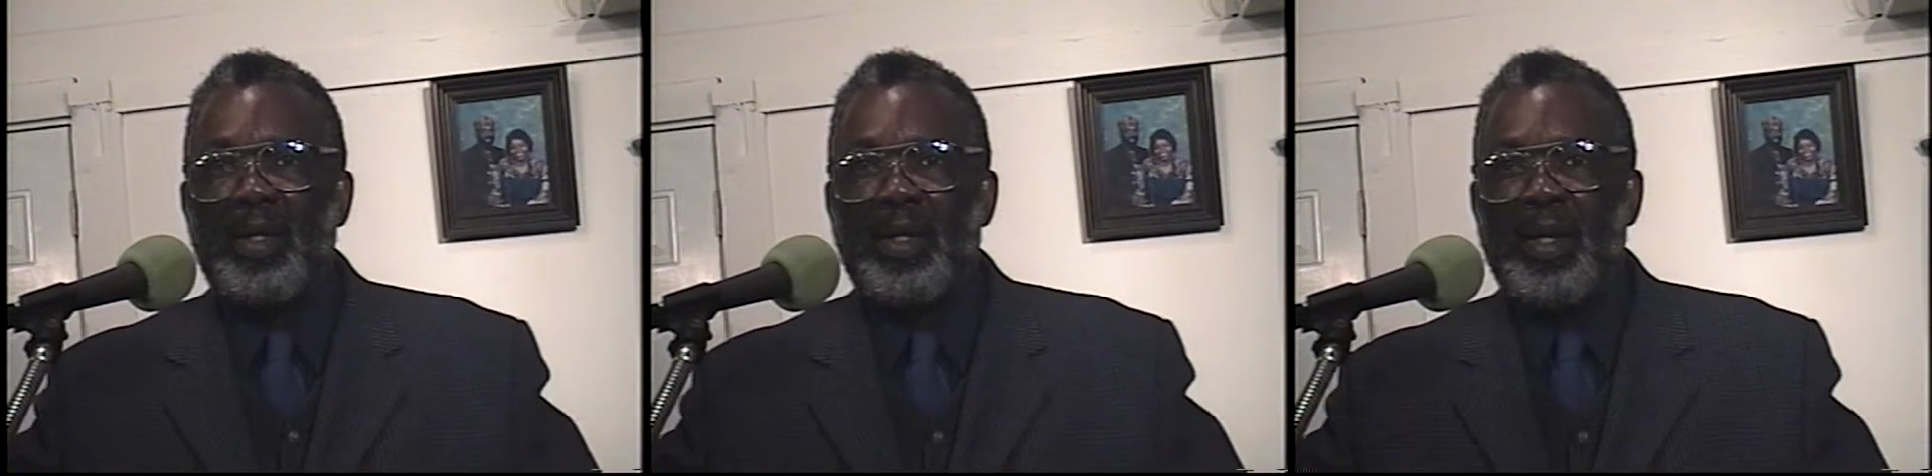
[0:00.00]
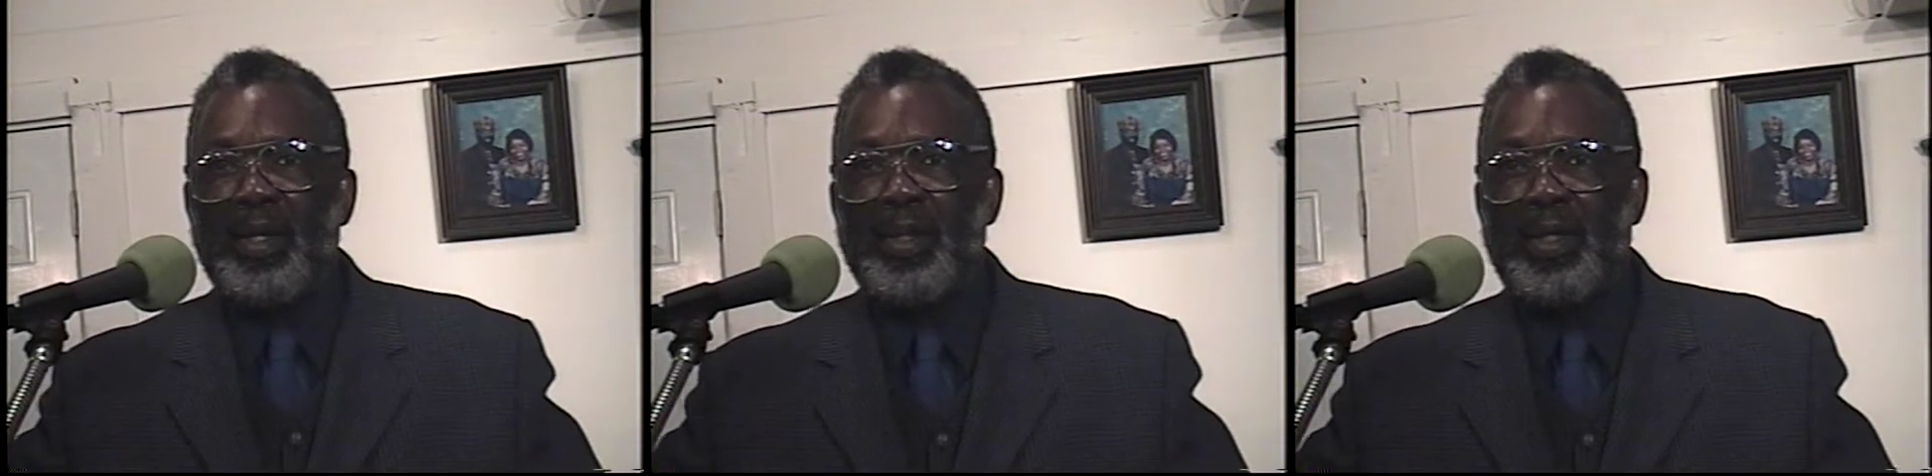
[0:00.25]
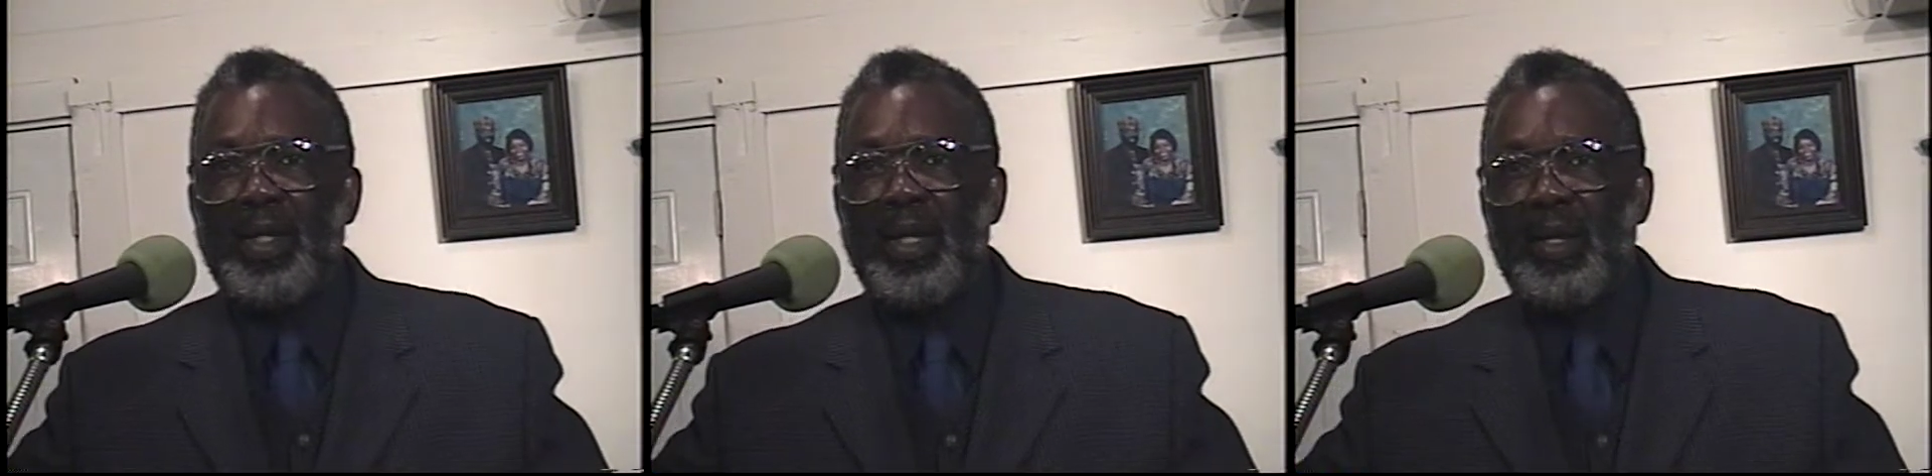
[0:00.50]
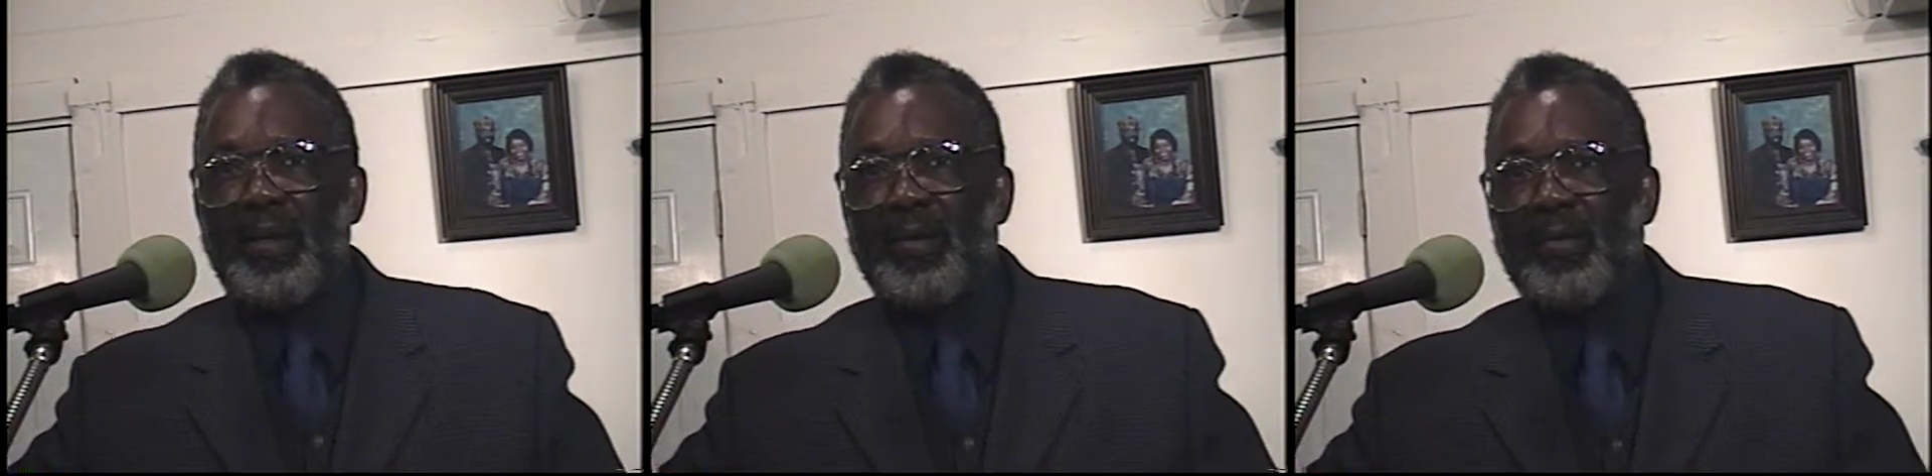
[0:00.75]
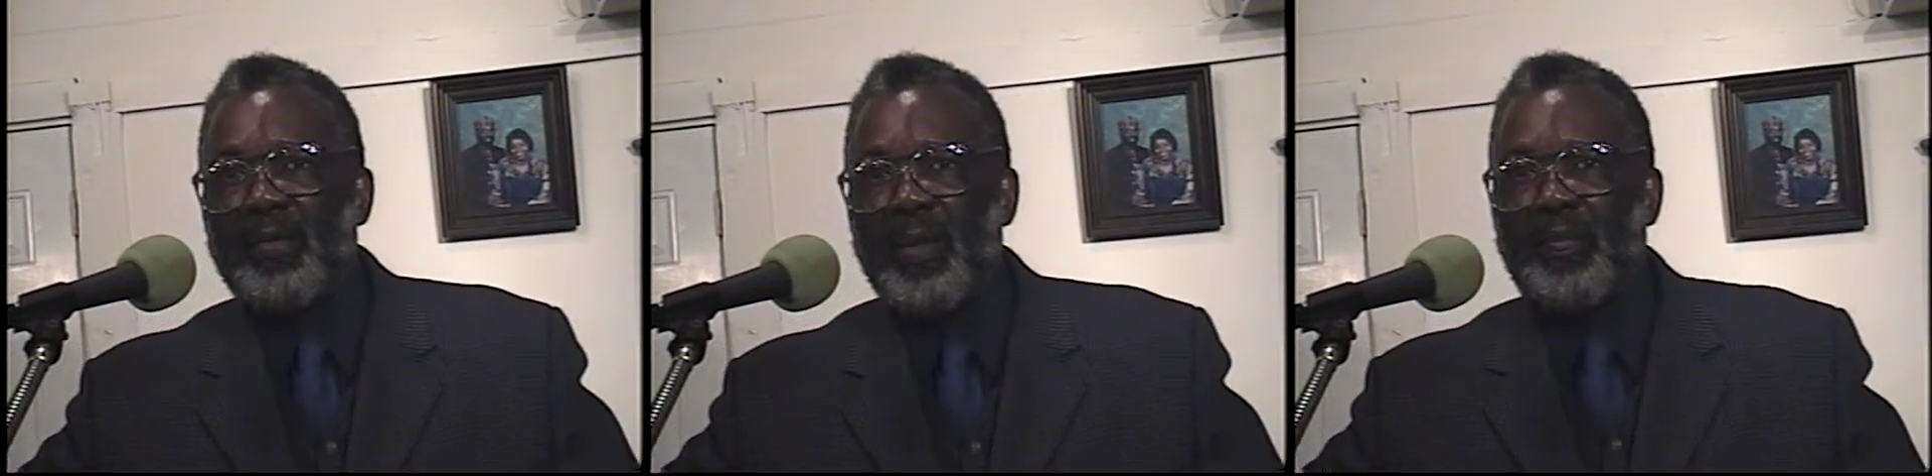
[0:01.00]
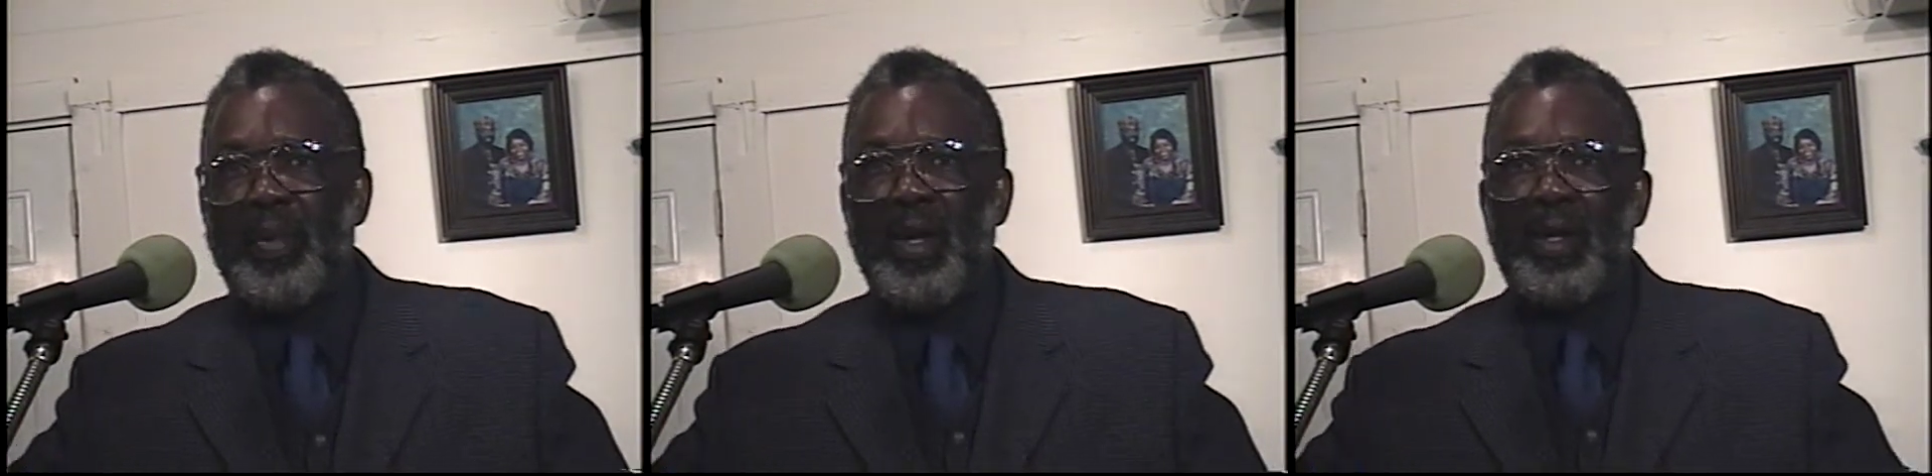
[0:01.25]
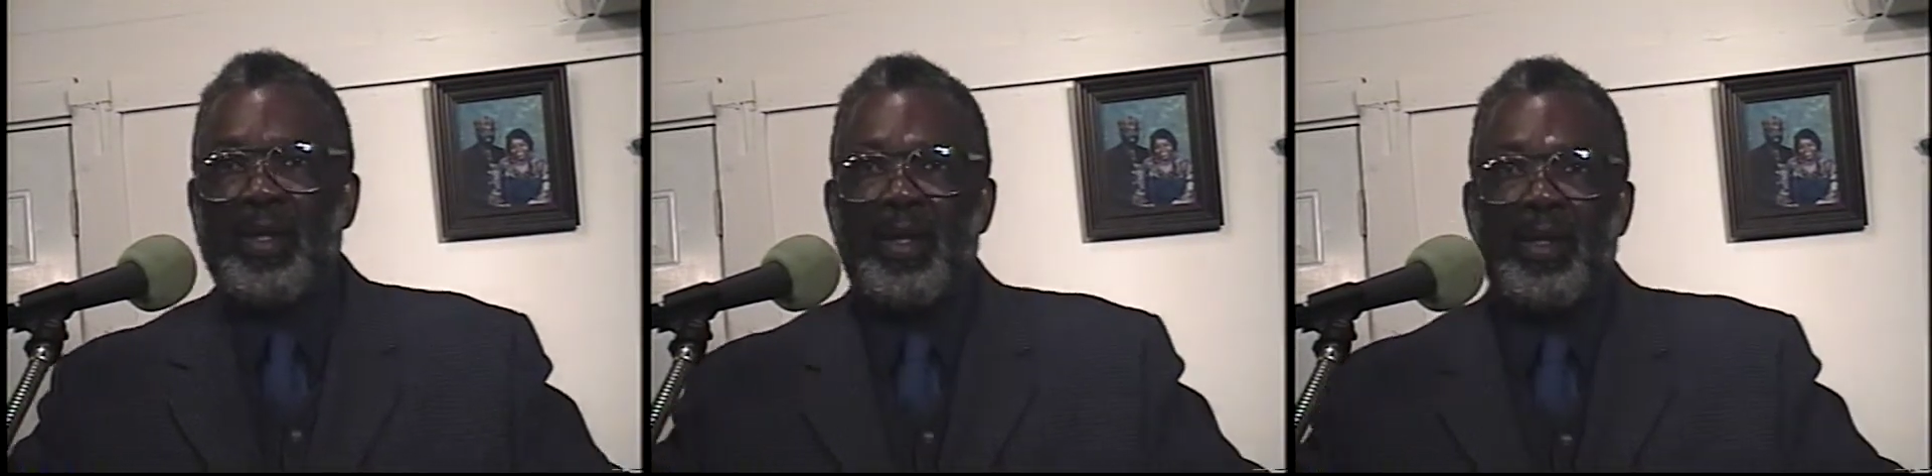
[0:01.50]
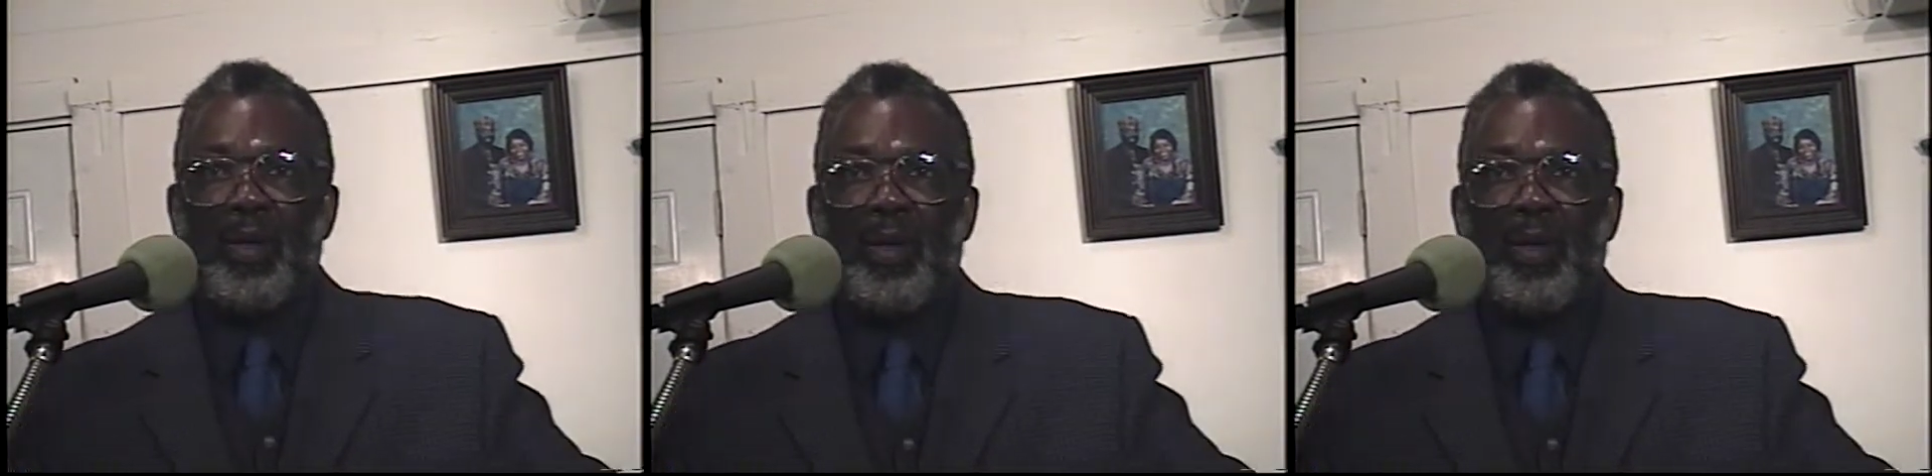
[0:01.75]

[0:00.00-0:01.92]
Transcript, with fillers: this thief repented